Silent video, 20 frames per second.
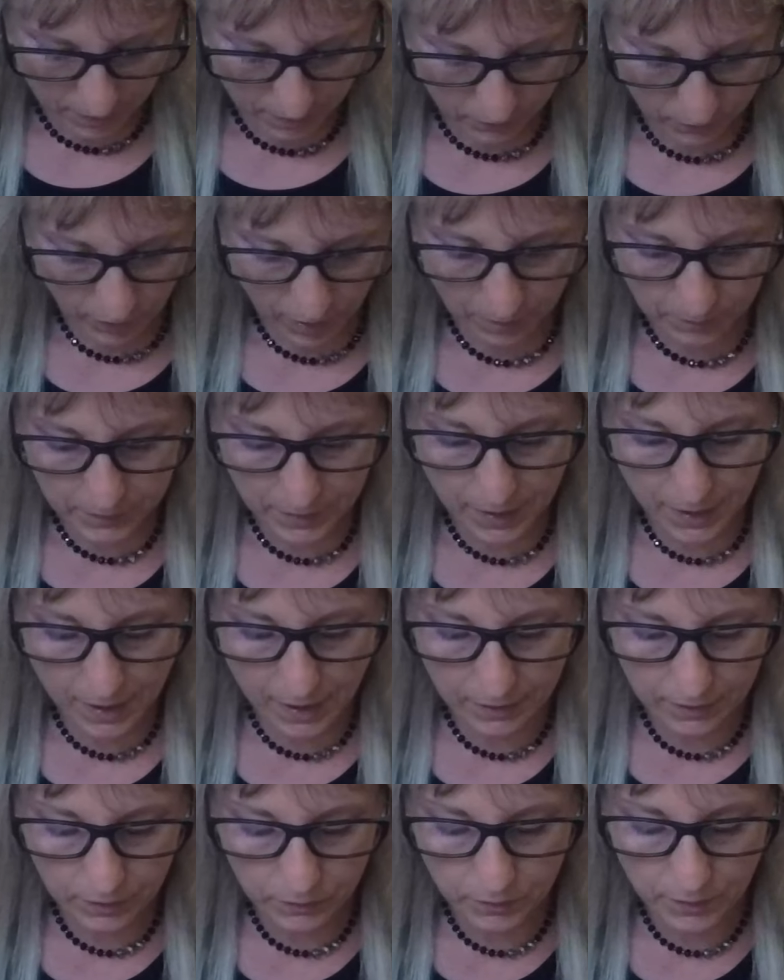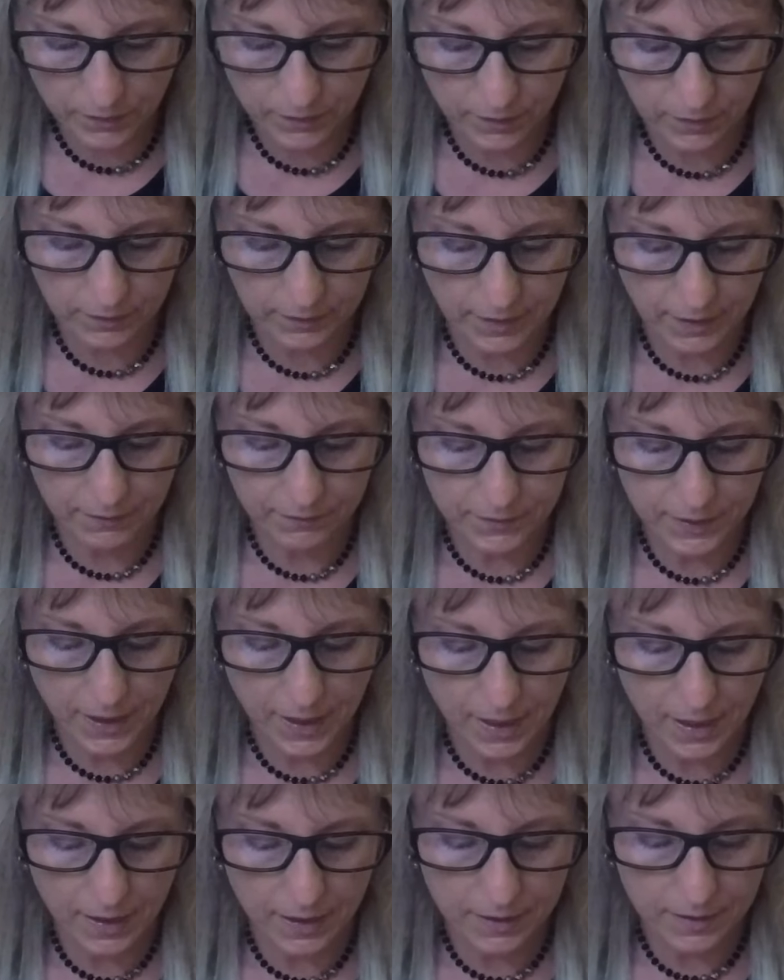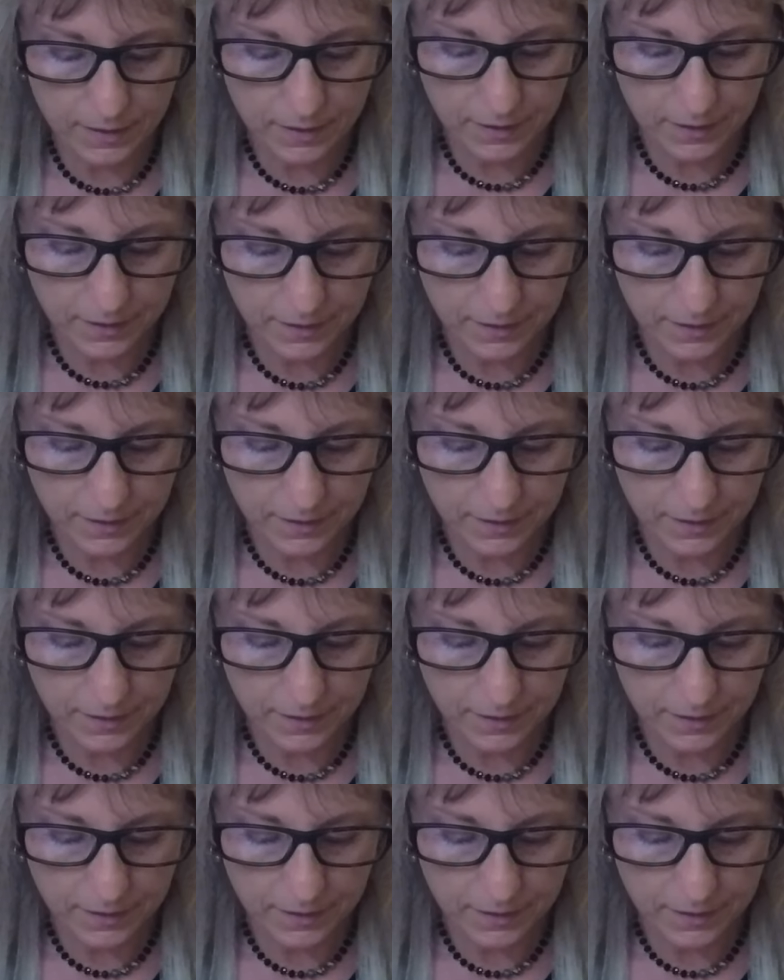Grab the handle with your left hand